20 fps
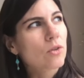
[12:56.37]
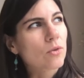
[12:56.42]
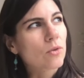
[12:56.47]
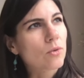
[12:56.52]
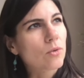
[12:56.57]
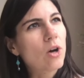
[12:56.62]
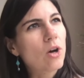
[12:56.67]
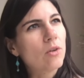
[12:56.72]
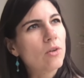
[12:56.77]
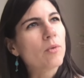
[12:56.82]

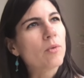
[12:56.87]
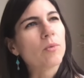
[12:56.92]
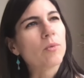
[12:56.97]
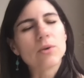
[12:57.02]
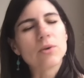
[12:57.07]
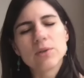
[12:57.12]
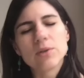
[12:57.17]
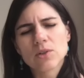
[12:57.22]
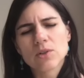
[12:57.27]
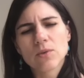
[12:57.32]
all the
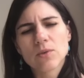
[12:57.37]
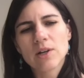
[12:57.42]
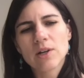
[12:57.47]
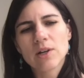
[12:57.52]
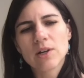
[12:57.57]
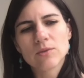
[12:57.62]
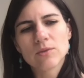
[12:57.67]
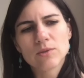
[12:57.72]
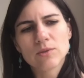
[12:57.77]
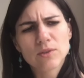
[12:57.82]
rules
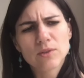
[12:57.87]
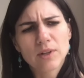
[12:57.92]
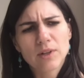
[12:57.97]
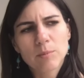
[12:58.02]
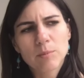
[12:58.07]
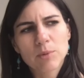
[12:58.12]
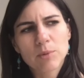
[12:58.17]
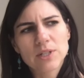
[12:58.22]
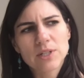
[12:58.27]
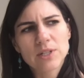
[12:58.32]
around like
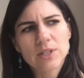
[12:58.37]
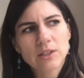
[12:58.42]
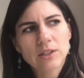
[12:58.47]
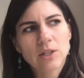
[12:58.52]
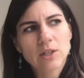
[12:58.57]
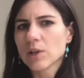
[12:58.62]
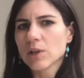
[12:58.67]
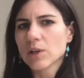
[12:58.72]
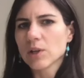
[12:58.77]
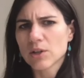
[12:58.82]
protecting
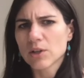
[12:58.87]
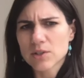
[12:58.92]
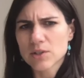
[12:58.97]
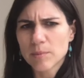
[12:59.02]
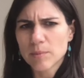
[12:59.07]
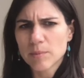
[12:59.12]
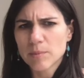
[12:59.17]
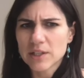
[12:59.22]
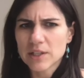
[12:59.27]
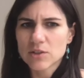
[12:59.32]
workers are
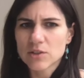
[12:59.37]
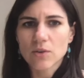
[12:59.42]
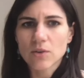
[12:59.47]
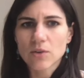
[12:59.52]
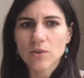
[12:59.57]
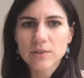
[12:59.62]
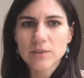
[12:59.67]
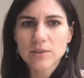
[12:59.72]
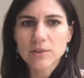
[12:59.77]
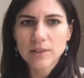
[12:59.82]
based
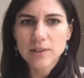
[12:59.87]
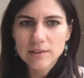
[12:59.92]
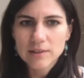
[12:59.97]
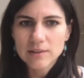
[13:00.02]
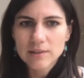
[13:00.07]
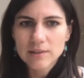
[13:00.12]
around that.